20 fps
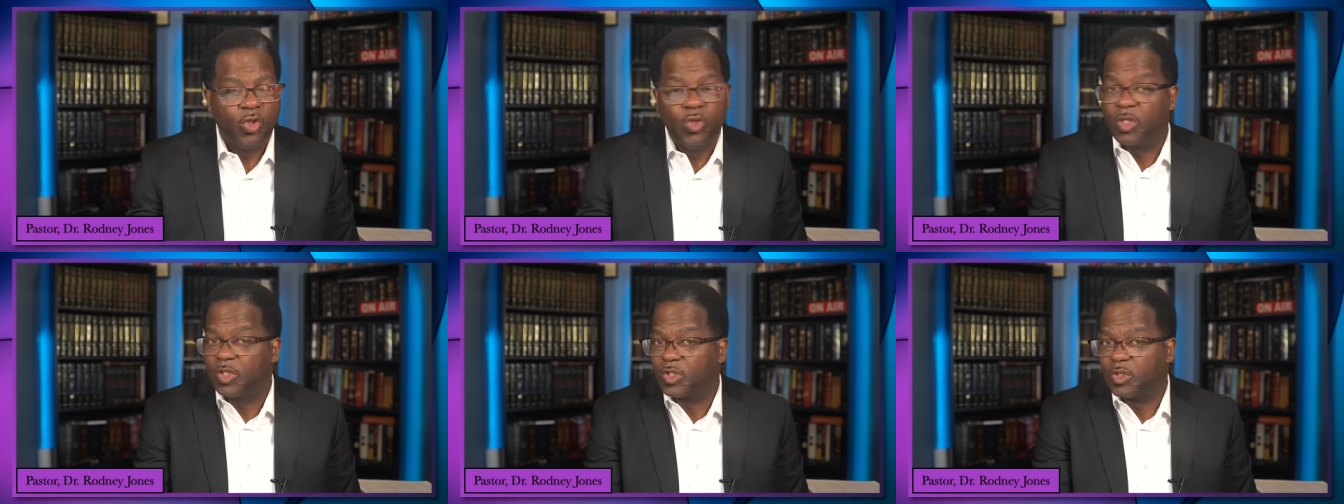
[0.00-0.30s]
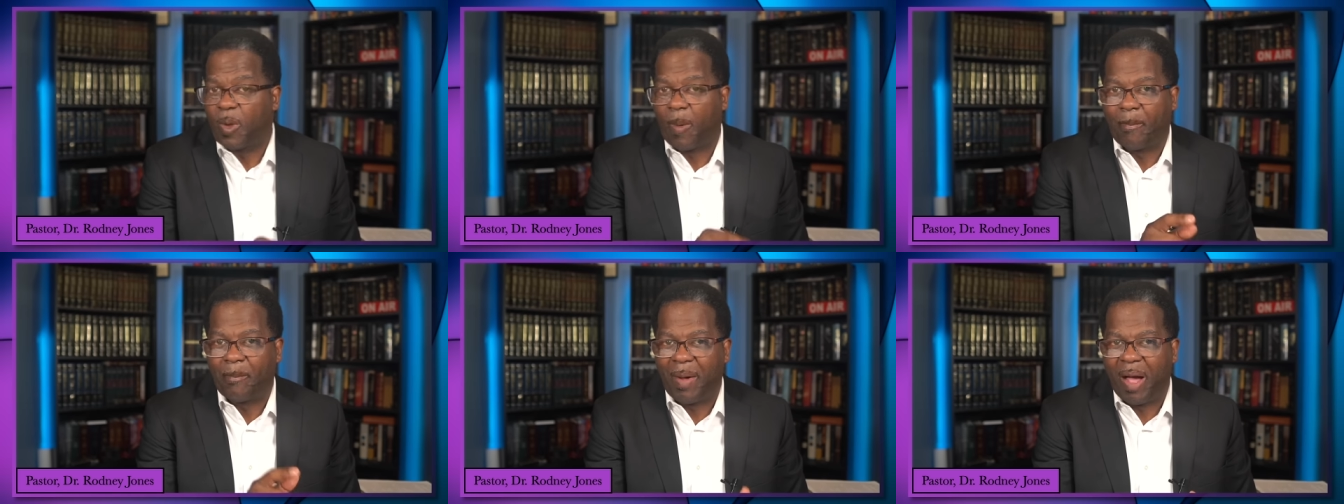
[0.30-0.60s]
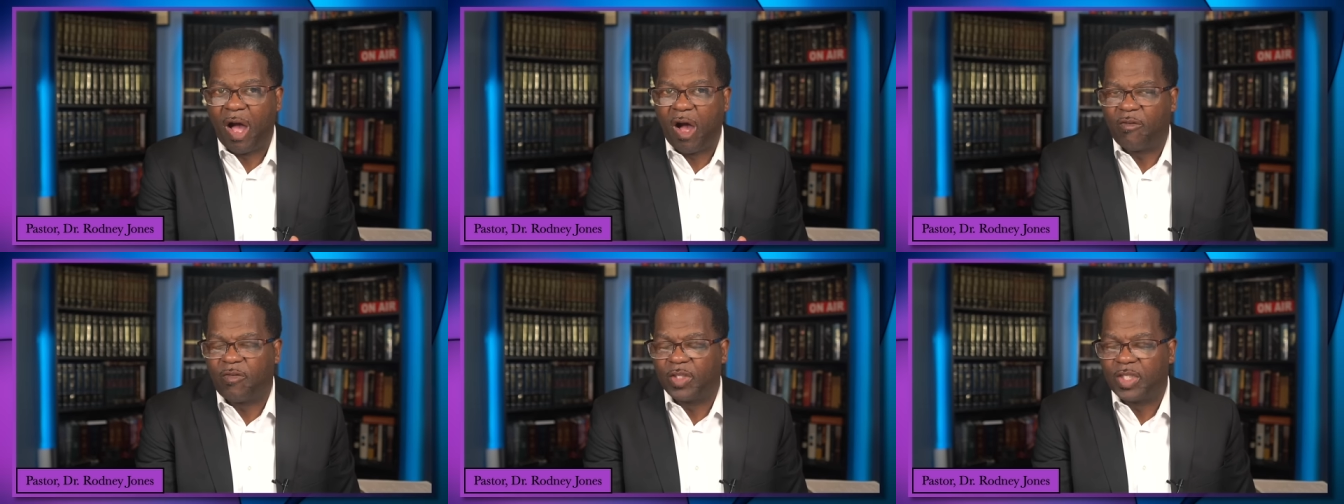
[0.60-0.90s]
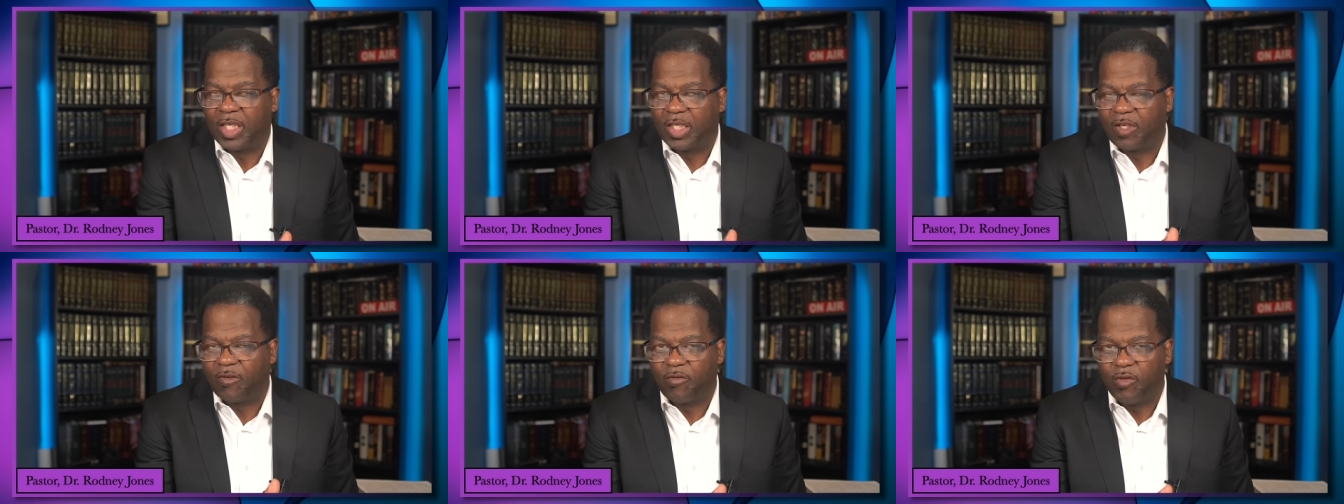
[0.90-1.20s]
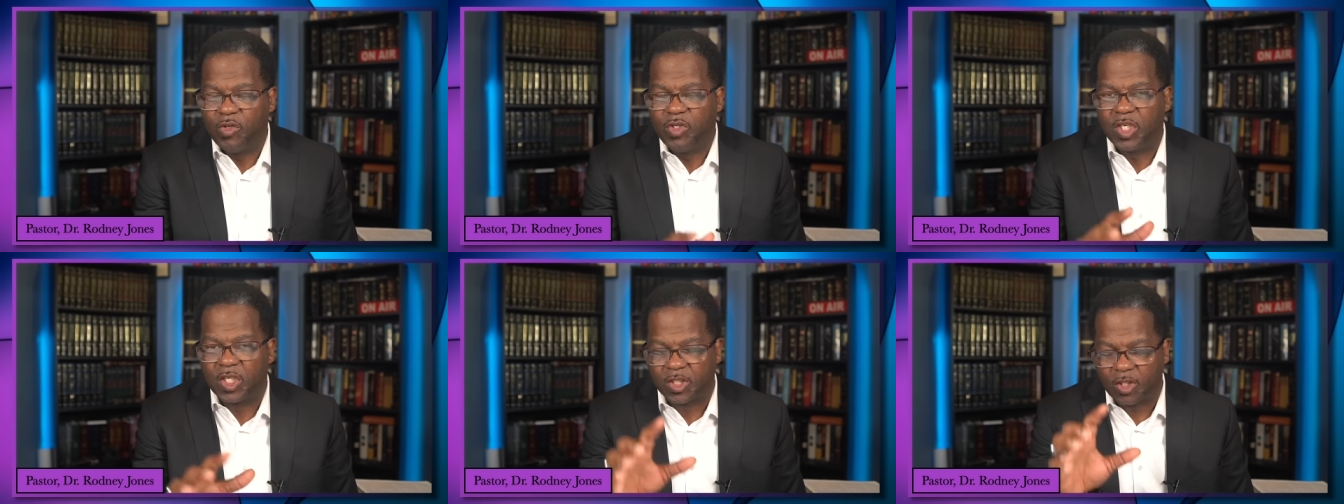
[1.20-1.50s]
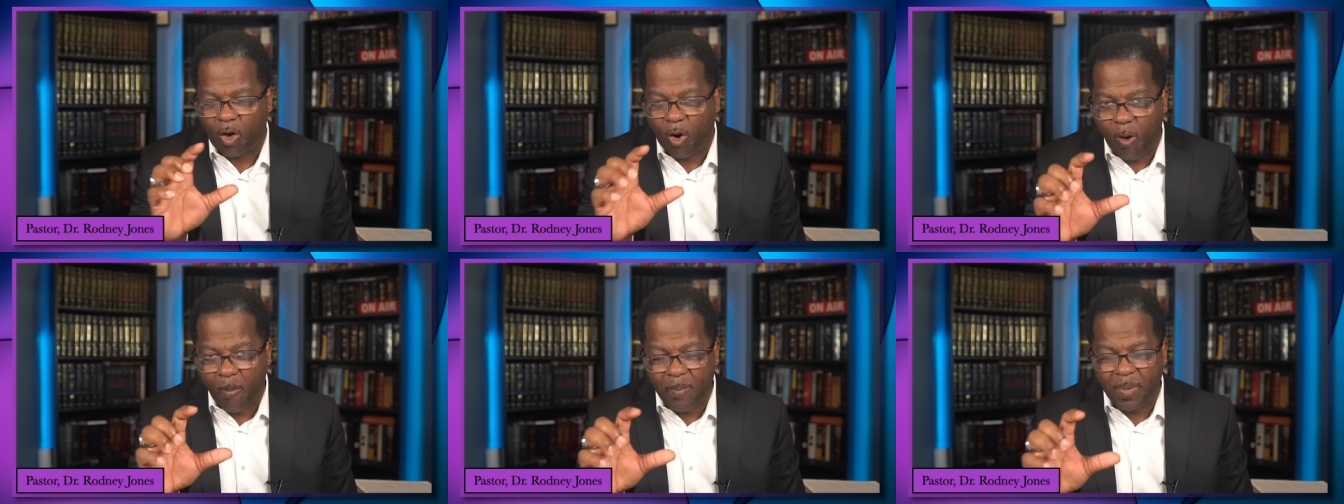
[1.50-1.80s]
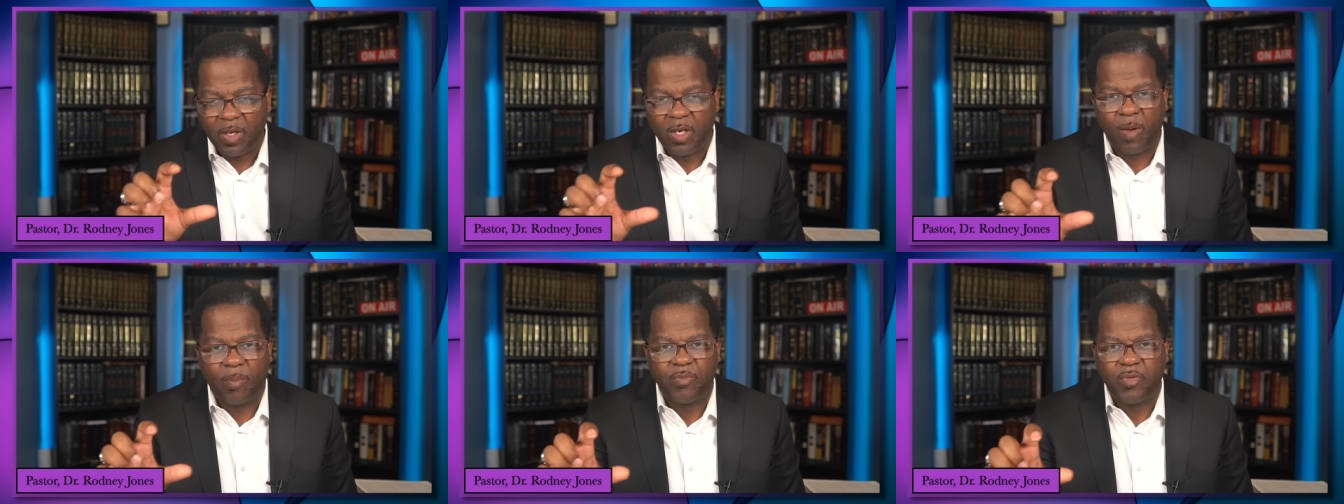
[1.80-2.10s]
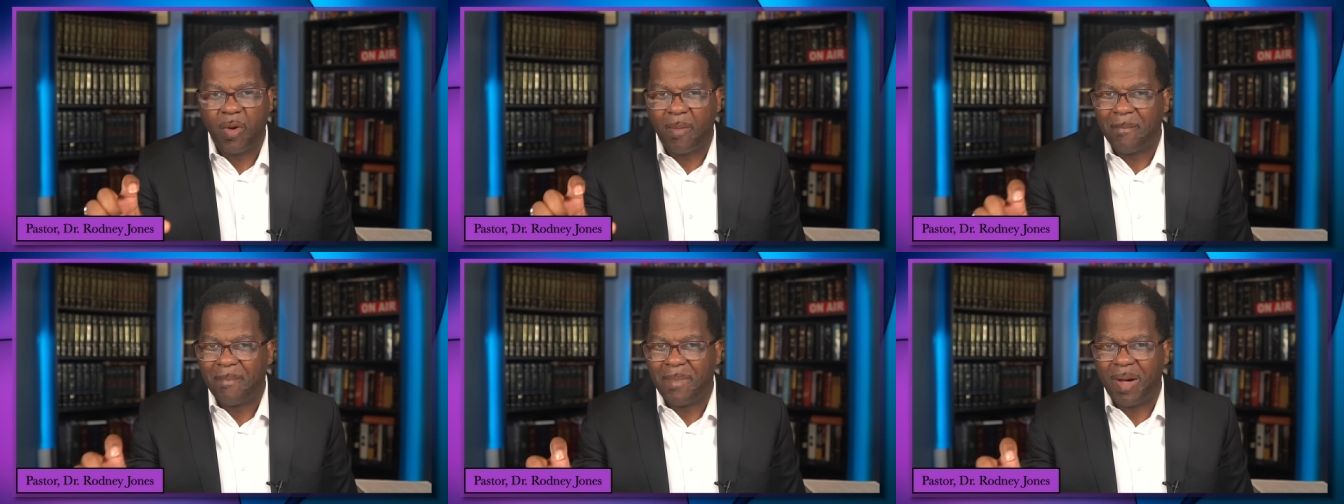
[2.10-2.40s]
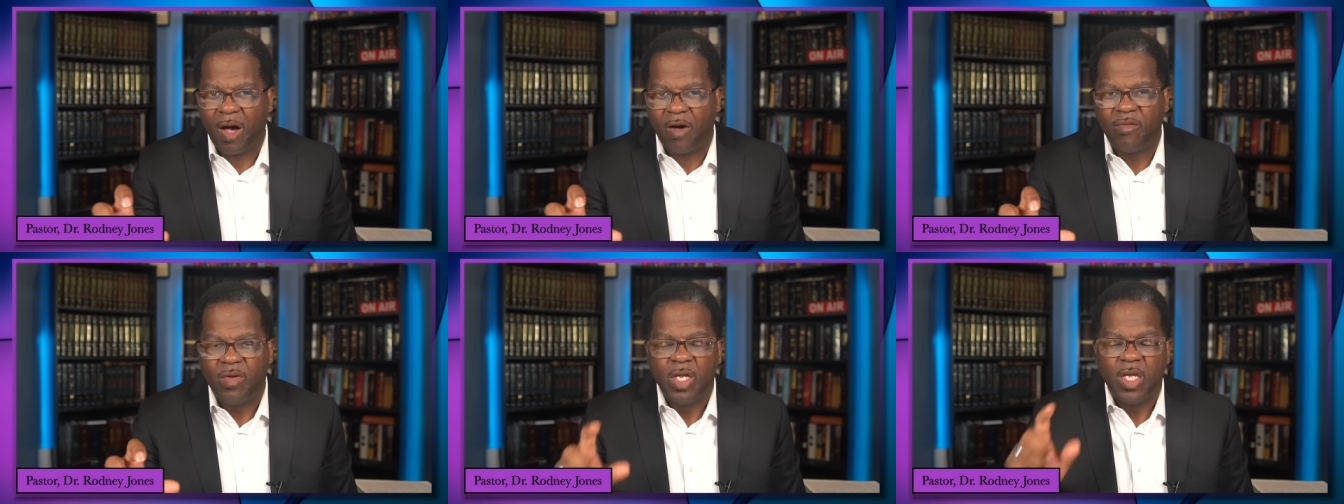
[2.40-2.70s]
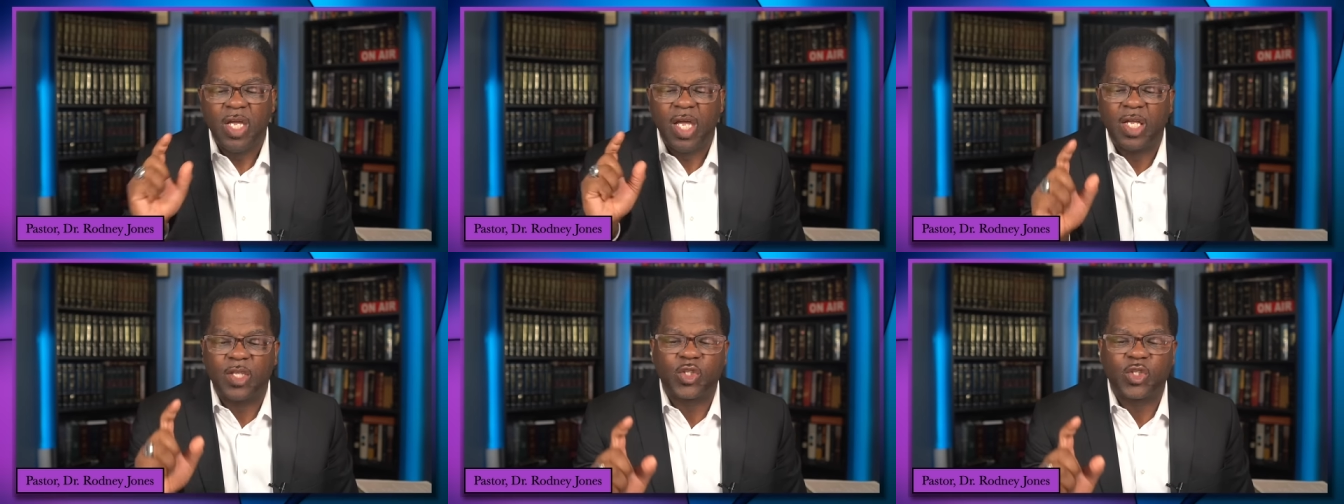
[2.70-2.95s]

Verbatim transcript: You're so powerful that if you just open up your mouth